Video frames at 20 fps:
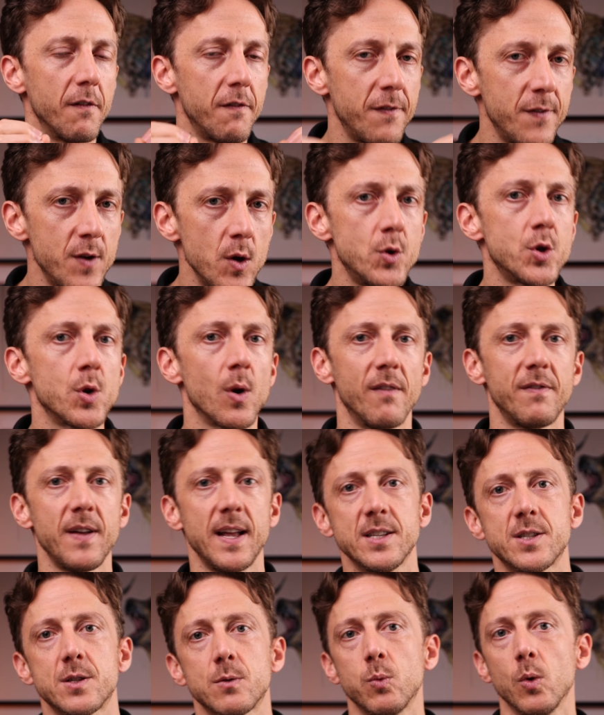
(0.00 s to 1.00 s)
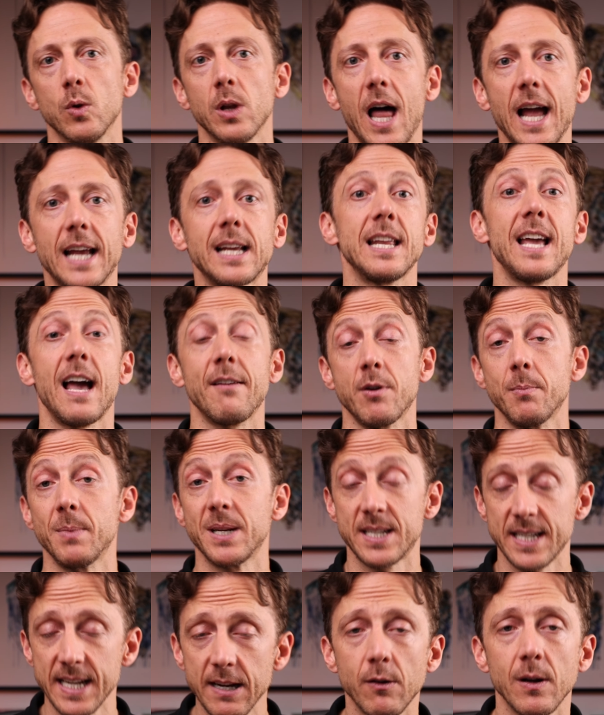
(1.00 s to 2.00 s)
future events will likely have a
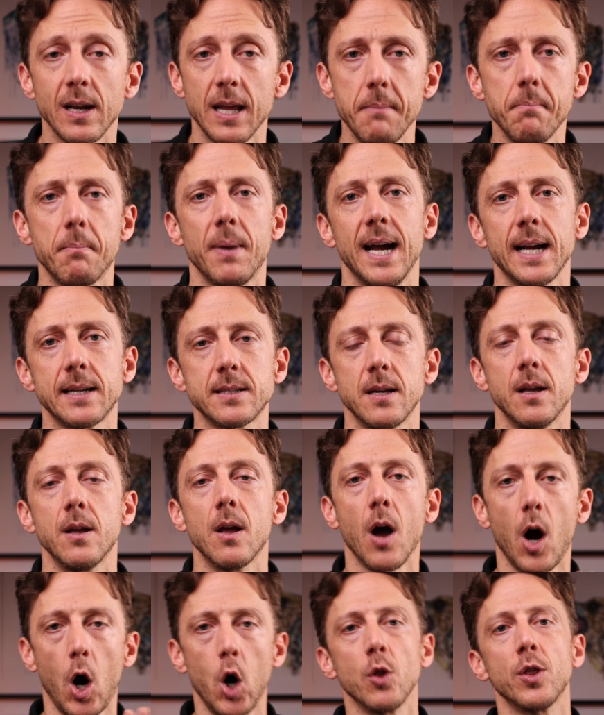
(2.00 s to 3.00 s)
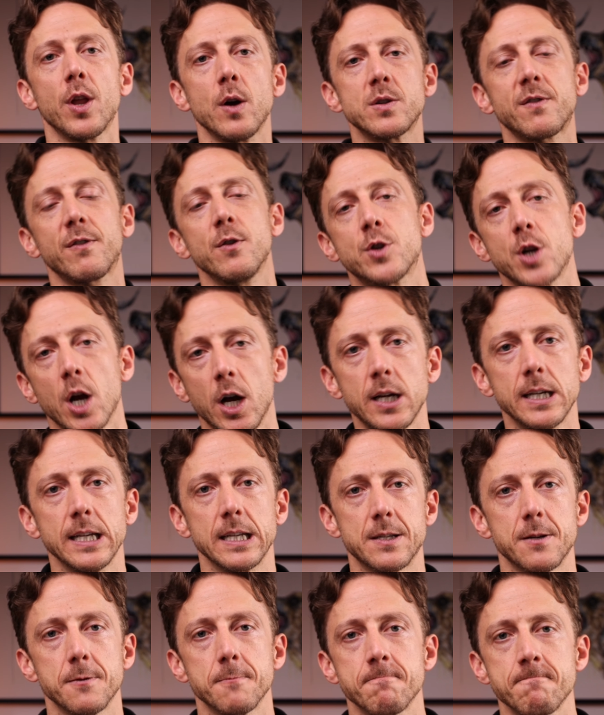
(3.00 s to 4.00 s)
material impact on those future
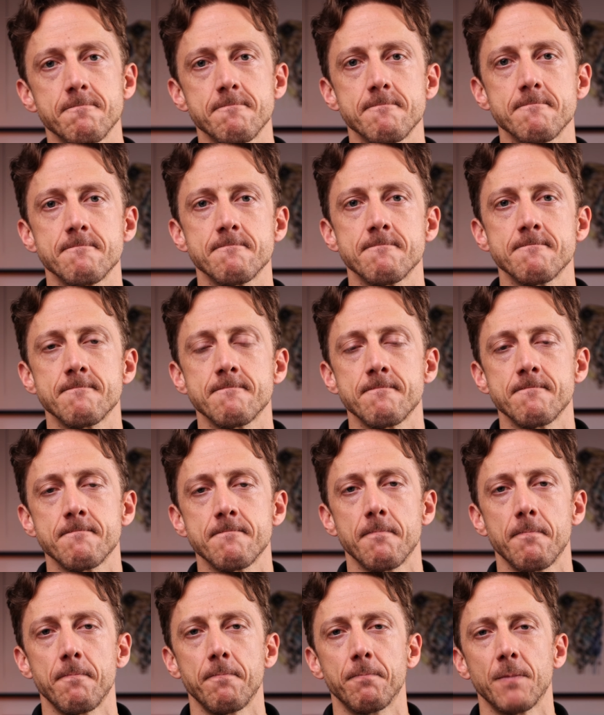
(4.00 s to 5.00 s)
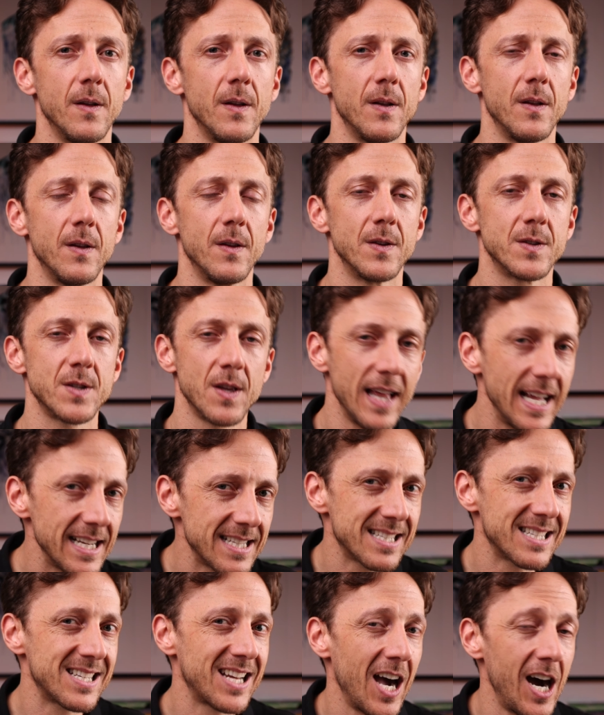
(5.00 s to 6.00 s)
earnings. So
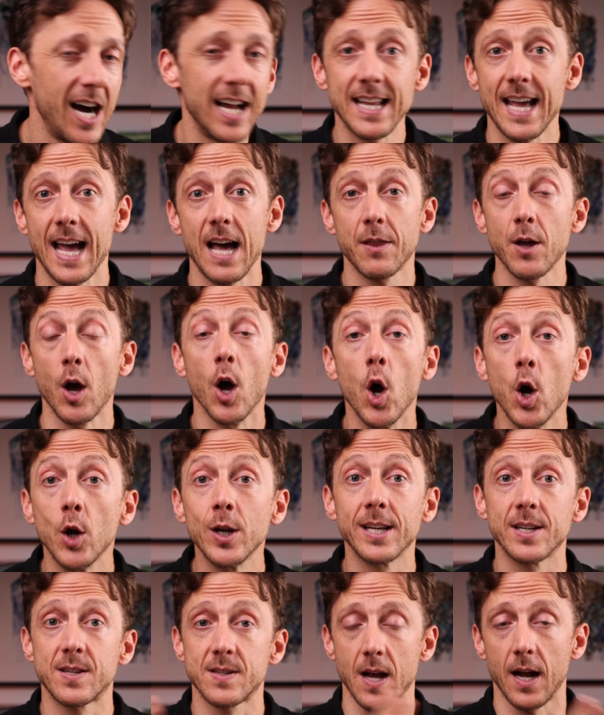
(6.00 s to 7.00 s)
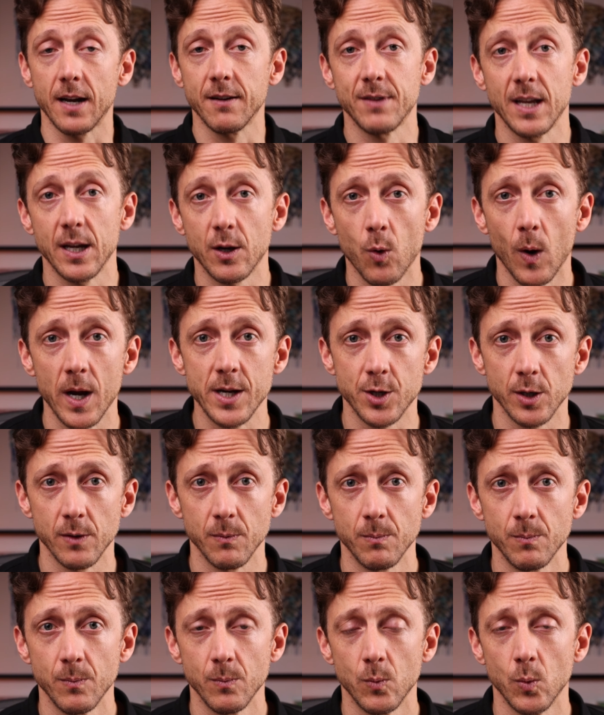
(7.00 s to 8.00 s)
that's kind of how the earnings side of the
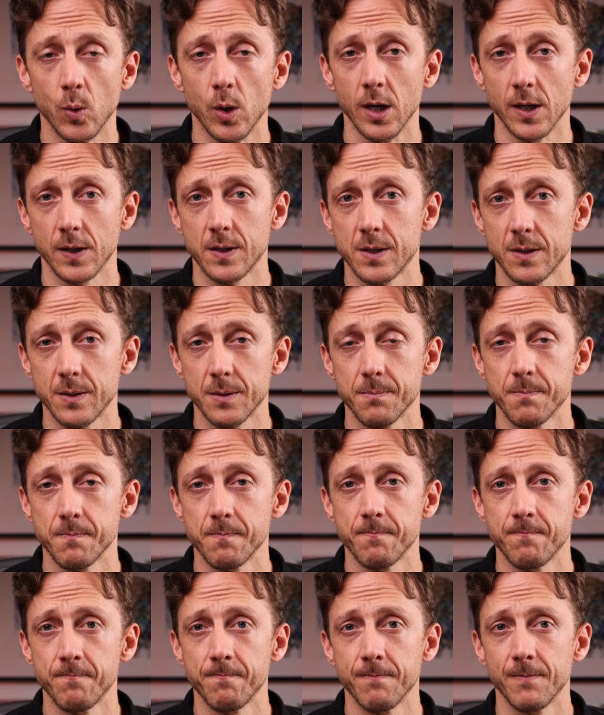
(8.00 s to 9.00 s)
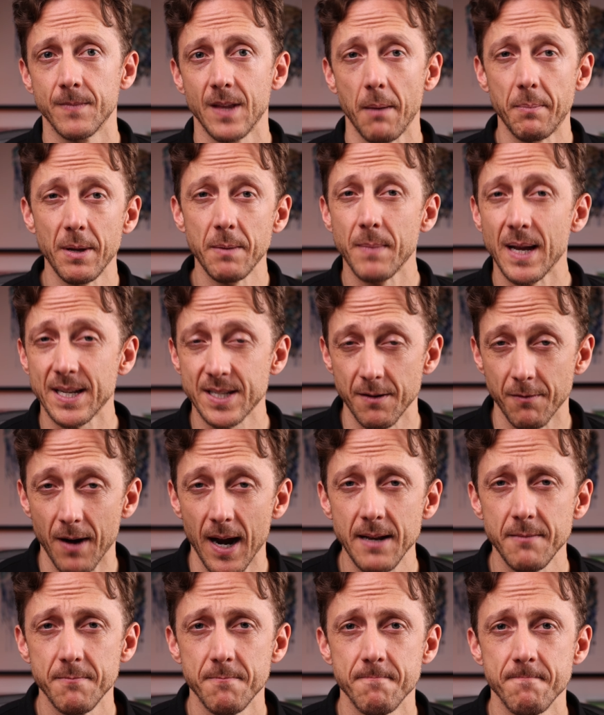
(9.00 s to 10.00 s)
equation works. A bit messy,
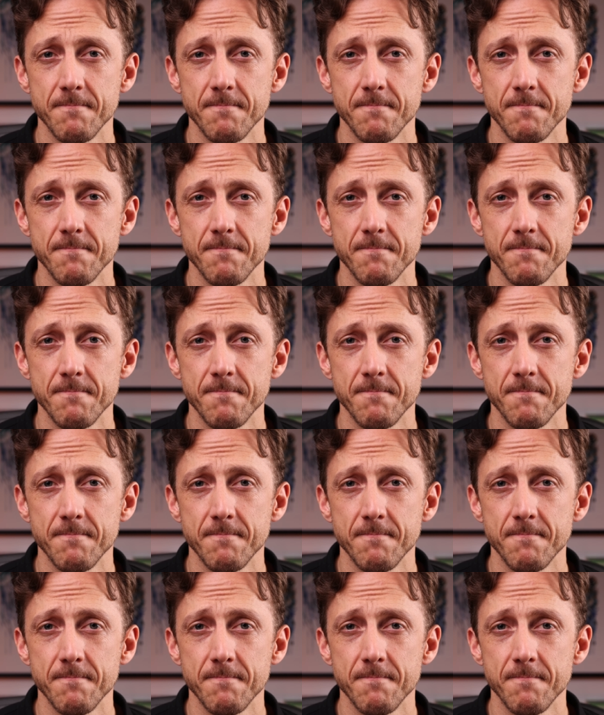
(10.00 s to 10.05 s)
right?